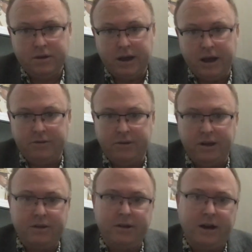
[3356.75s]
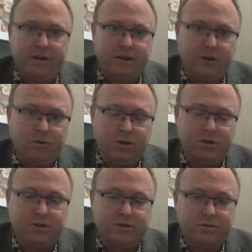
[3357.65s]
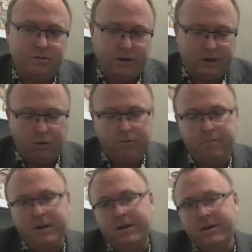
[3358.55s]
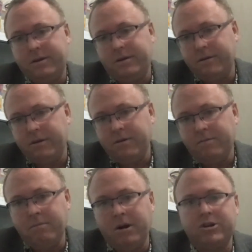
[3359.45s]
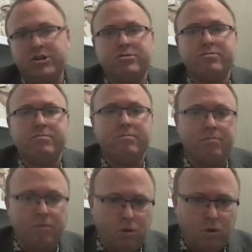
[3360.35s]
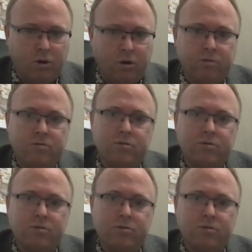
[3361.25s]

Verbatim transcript: And then the idea was that there would be much more